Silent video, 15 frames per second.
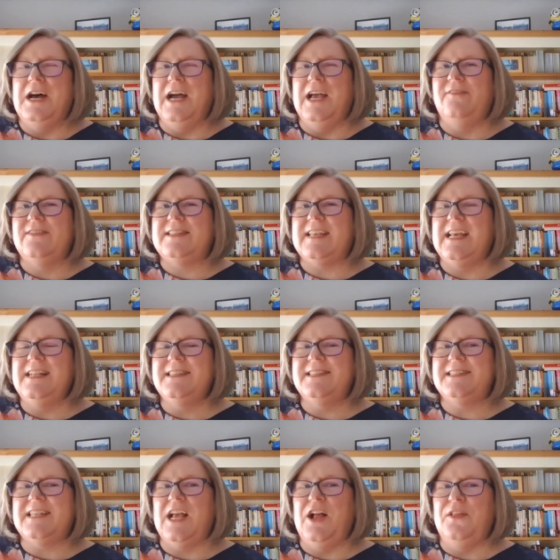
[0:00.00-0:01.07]
I have a tale to
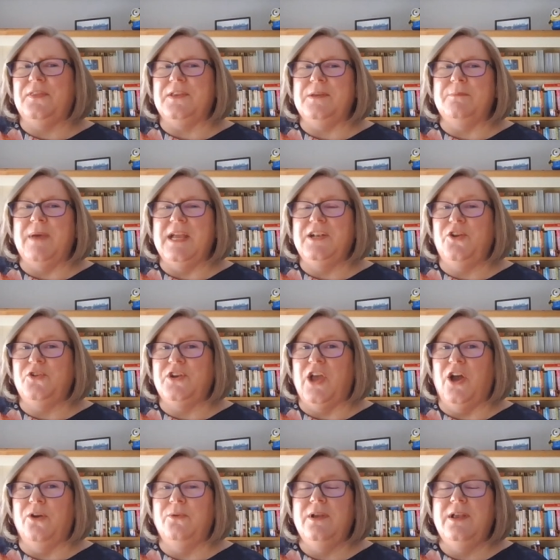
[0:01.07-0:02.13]
tell that you may not
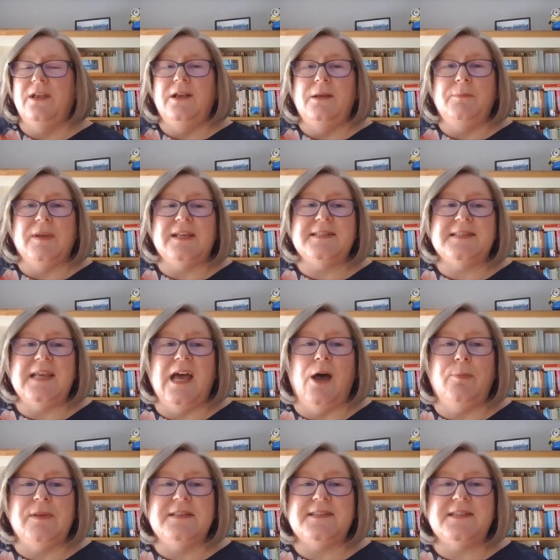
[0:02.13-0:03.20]
know, because it
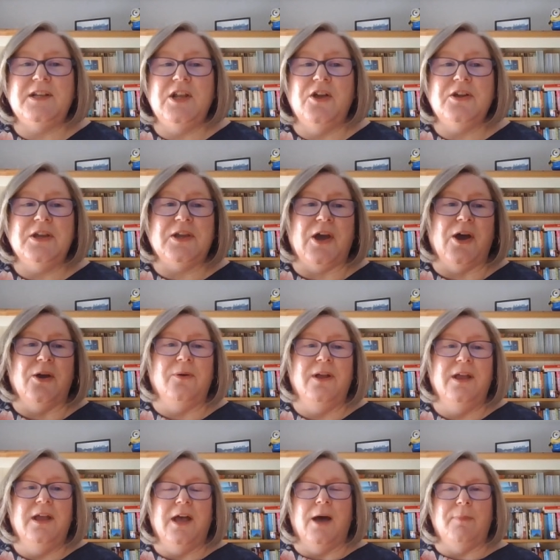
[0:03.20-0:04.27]
happened so long ago,
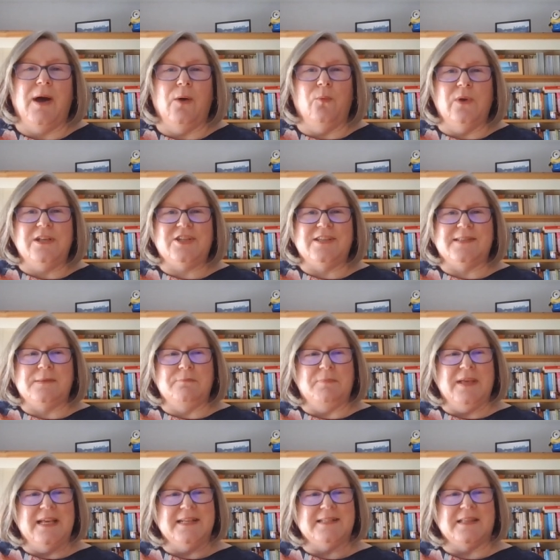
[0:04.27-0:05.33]
about witches and
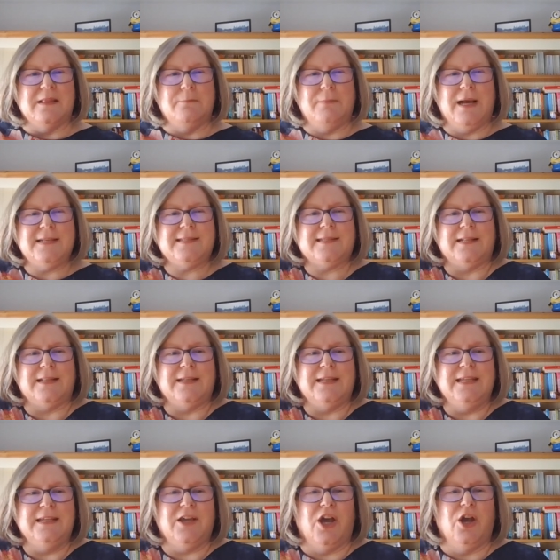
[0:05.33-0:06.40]
bears and the masculine
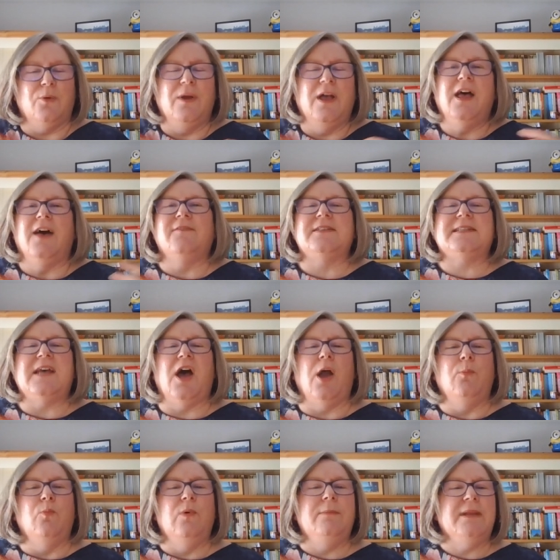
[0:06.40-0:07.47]
ego, of a
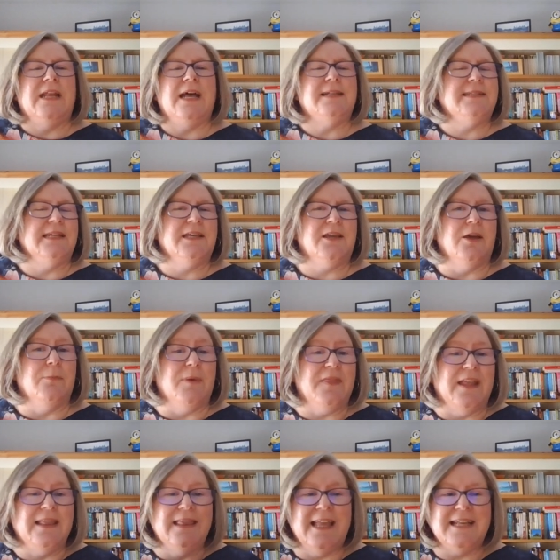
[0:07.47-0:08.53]
time women had income but
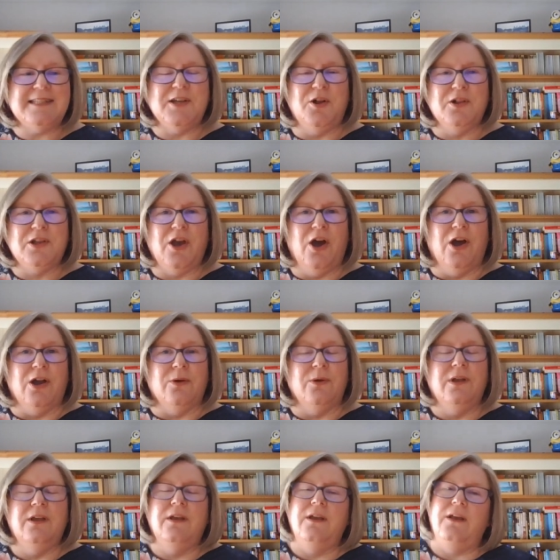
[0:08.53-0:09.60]
then let it all go.
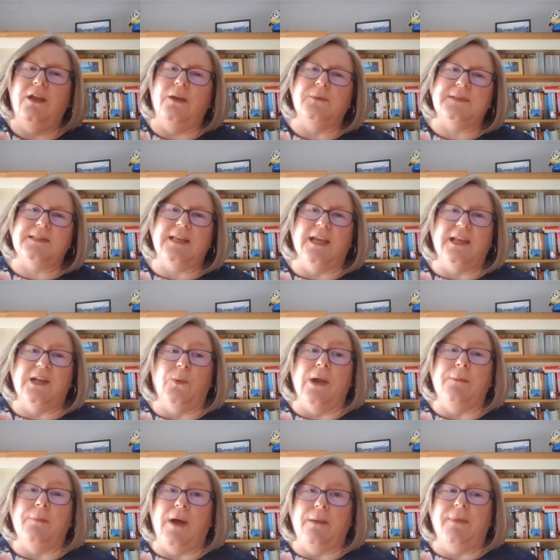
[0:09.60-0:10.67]
It was taken away
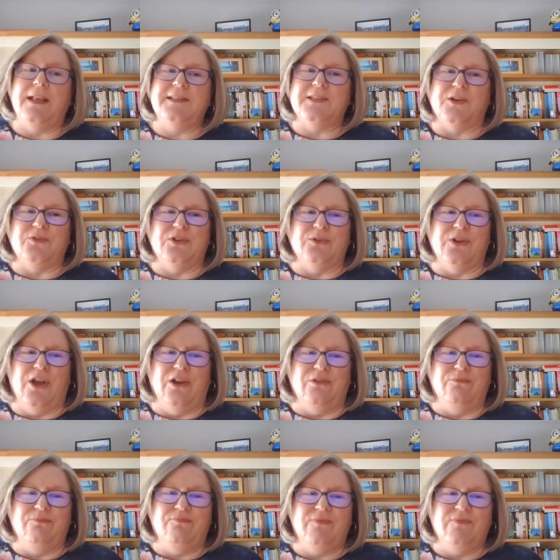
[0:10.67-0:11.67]
by men, don't you know?